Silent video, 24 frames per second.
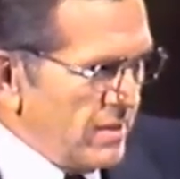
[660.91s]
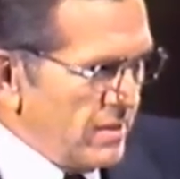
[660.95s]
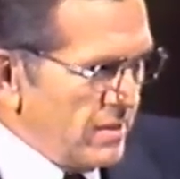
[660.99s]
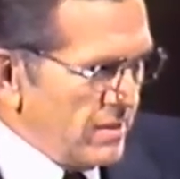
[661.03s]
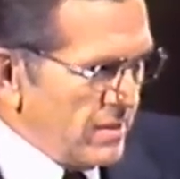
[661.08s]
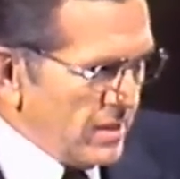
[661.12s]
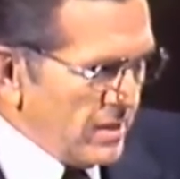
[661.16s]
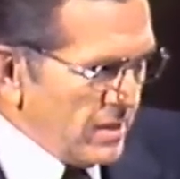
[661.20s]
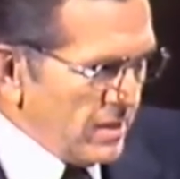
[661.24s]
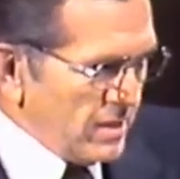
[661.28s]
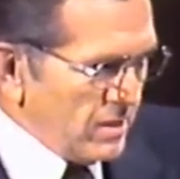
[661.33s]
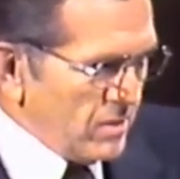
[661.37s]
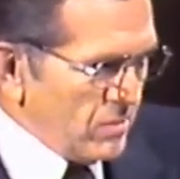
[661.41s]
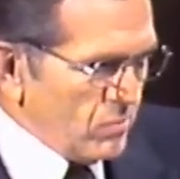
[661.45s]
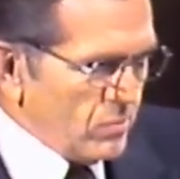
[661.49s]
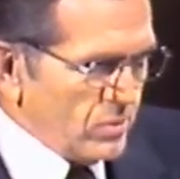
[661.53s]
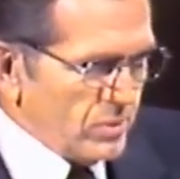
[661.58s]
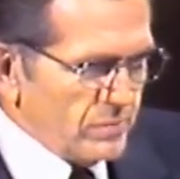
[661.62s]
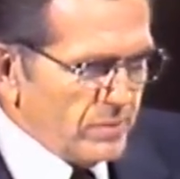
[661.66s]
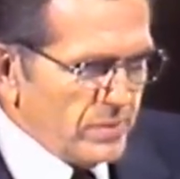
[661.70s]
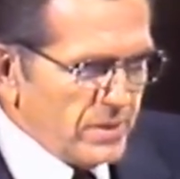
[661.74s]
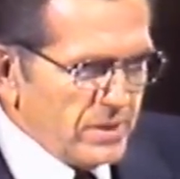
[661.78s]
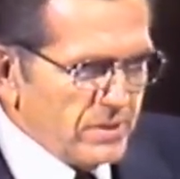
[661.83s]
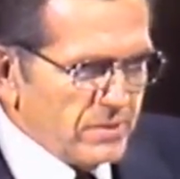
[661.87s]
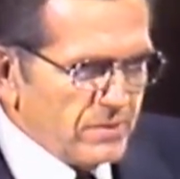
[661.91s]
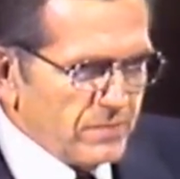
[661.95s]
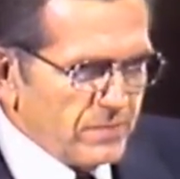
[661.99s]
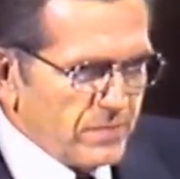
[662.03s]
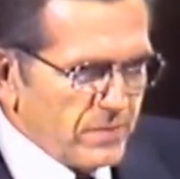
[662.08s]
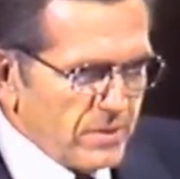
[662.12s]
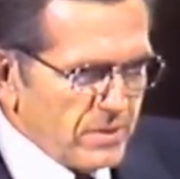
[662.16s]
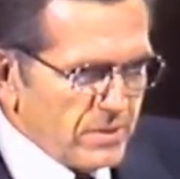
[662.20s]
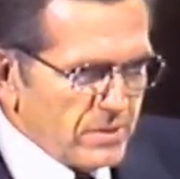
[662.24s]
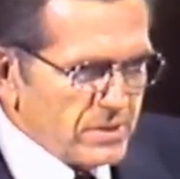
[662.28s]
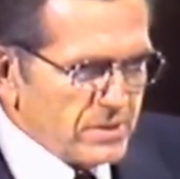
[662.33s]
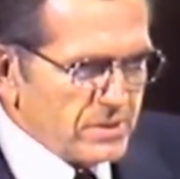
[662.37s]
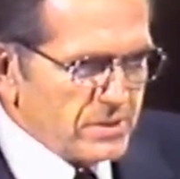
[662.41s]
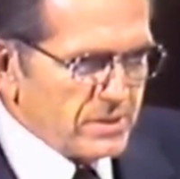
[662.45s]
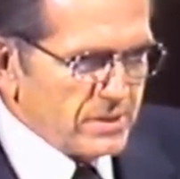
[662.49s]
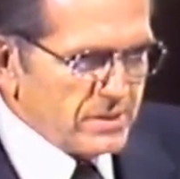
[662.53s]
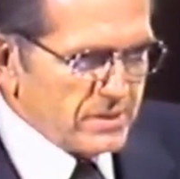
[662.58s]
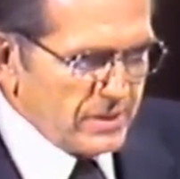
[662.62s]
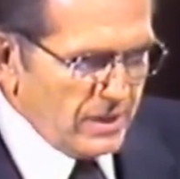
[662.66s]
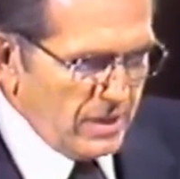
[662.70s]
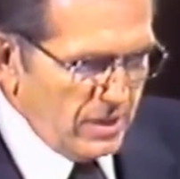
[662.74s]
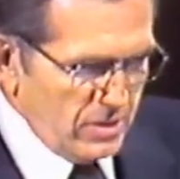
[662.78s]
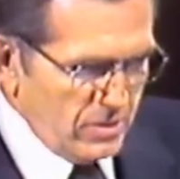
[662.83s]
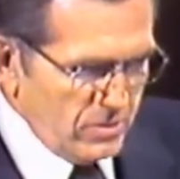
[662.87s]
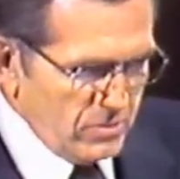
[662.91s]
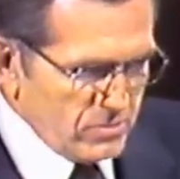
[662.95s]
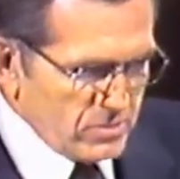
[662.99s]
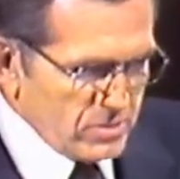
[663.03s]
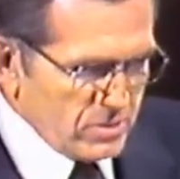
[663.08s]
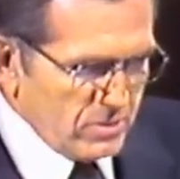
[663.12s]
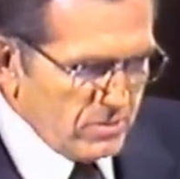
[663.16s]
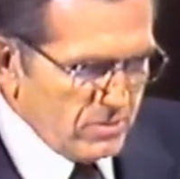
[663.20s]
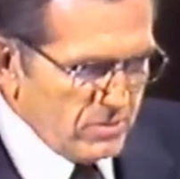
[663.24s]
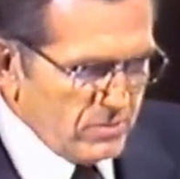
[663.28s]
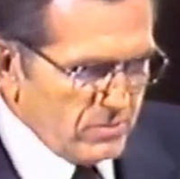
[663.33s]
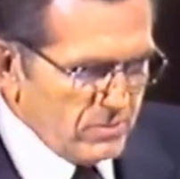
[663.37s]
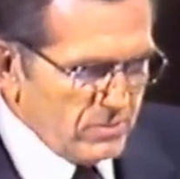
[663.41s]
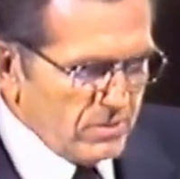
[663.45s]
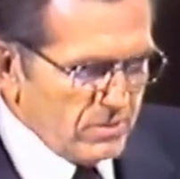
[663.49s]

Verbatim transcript: They would be the first to tell you so.